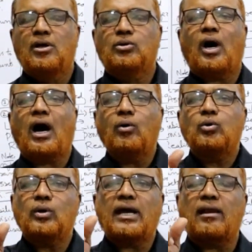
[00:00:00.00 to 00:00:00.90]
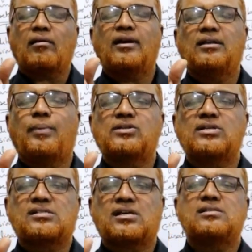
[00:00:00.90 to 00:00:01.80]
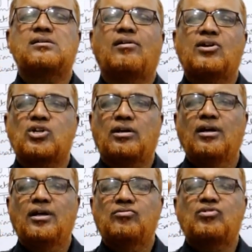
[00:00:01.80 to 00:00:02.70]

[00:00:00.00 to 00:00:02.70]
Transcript: So how to calculate the purchase consideration?